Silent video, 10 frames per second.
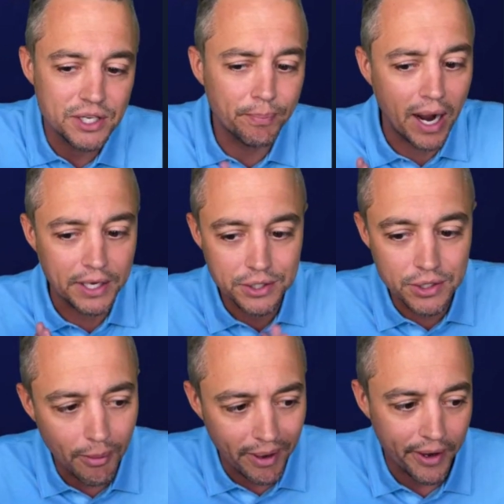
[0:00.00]
to Project
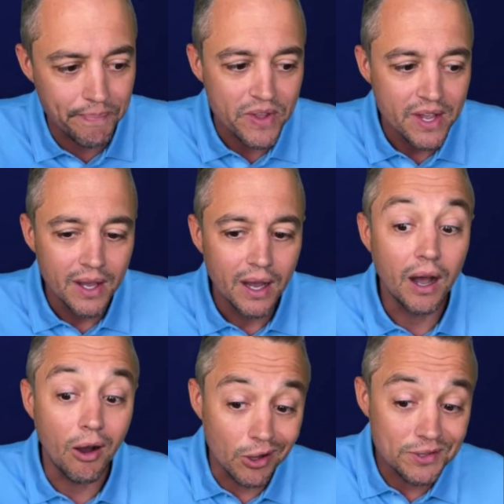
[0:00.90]
Strawberry.
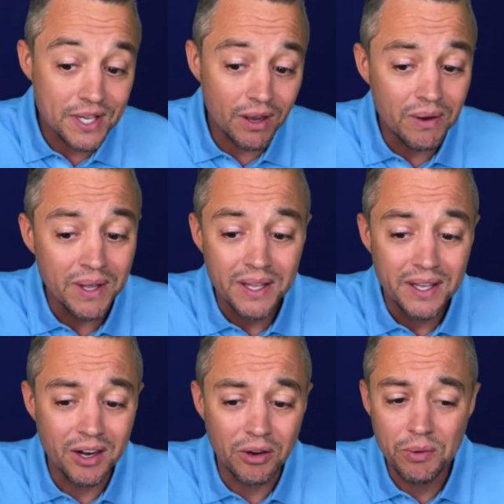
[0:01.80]
Also,
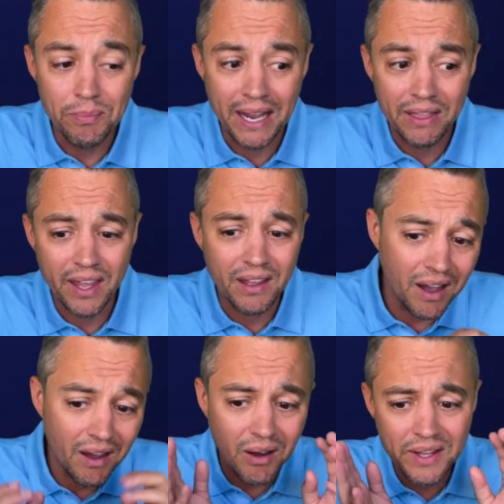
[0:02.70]
you know, you might think,
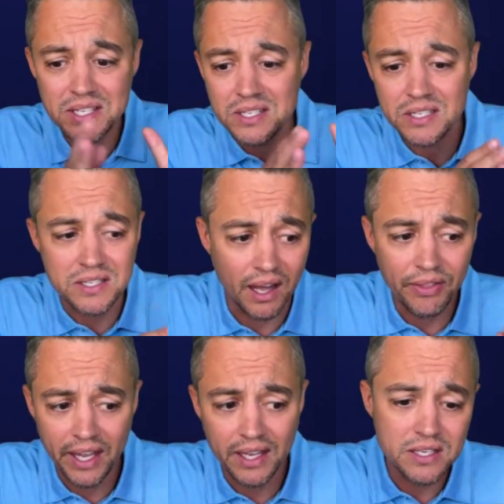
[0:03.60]
oh, this is just
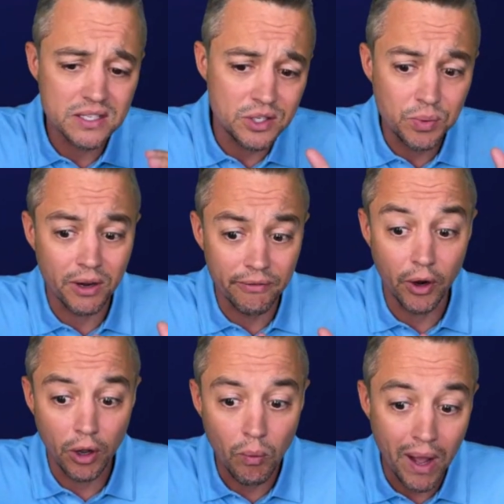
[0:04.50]
nothing. It's just a Twitter
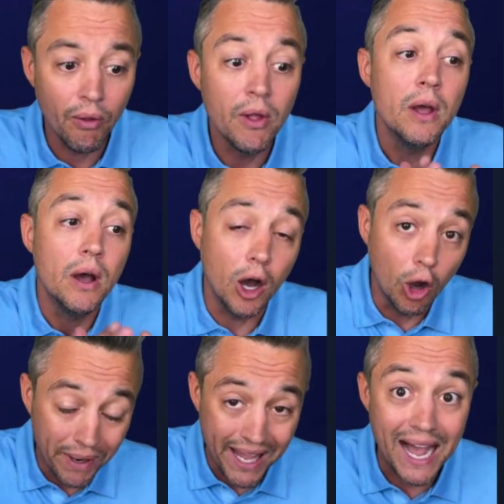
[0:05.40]
photo. Well,
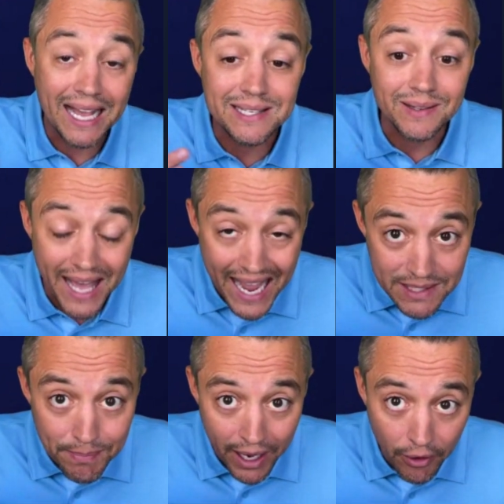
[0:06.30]
OpenAI's last
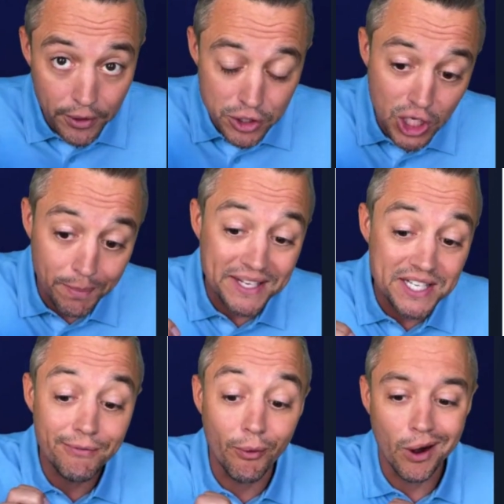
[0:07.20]
model,
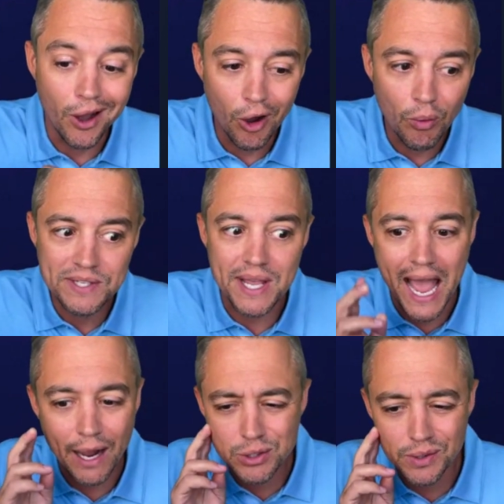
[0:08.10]
GPT-4.0, was
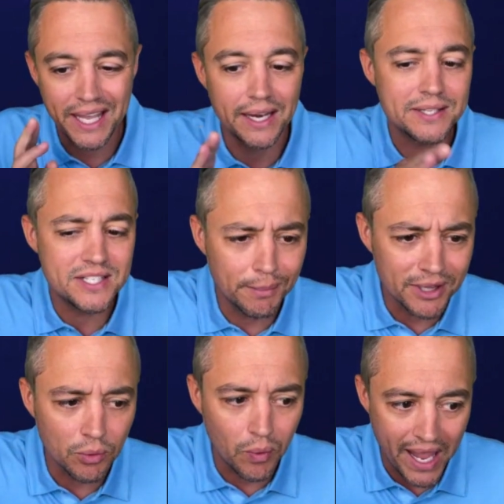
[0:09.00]
actually in a
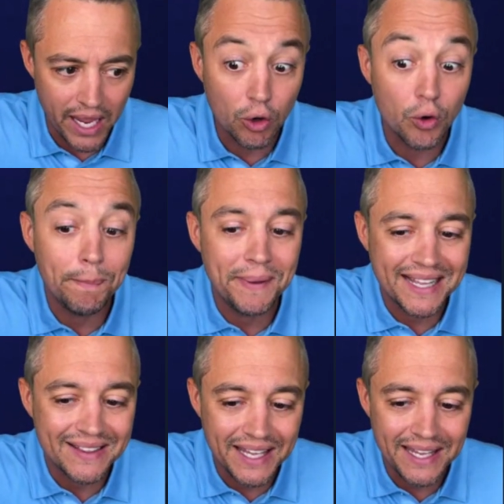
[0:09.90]
similar way,
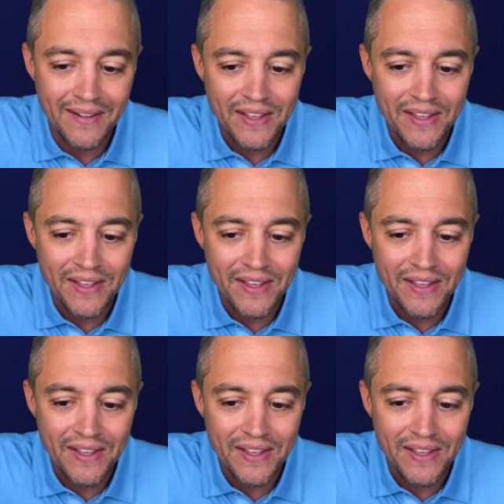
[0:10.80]
cryptically,